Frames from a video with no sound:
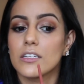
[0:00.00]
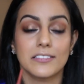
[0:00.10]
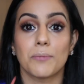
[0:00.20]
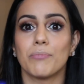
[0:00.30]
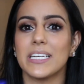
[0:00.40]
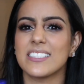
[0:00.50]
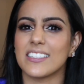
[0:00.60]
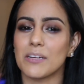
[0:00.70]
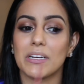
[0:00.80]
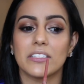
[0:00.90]
It's the best
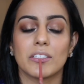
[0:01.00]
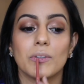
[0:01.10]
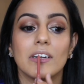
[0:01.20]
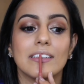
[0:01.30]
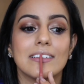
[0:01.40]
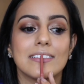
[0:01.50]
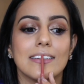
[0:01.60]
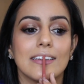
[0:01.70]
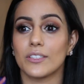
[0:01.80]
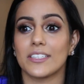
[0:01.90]
thing about Diwali, isn't
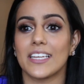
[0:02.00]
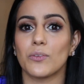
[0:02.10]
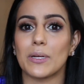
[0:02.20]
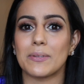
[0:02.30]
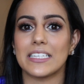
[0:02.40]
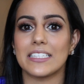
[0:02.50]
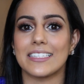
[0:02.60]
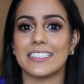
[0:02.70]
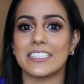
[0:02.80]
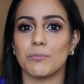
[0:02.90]
it? You can get away with
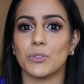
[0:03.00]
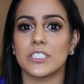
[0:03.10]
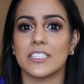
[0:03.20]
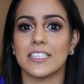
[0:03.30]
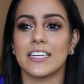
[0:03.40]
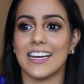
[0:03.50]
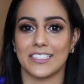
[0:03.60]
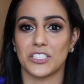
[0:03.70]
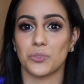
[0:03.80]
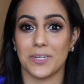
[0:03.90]
eating samosa
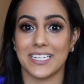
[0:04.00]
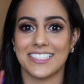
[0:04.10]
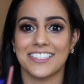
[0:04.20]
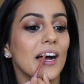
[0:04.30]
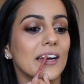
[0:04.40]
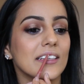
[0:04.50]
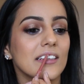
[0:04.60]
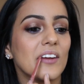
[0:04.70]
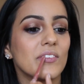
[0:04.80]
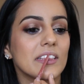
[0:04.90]
and sweets and
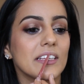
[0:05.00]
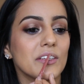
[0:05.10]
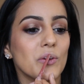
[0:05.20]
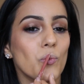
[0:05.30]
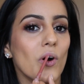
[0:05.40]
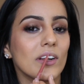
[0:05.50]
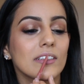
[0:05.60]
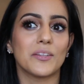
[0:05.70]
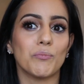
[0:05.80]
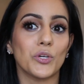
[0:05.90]
everything you
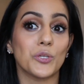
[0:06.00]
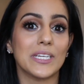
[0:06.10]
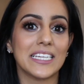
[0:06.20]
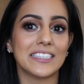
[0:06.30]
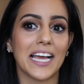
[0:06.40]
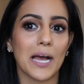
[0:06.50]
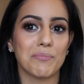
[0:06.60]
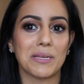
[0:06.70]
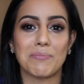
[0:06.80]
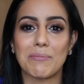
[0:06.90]
want. The more you eat, the
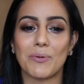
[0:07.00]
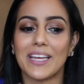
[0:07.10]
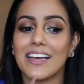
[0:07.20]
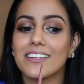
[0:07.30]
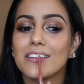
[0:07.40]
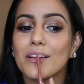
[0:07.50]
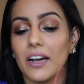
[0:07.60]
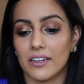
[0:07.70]
happier people get.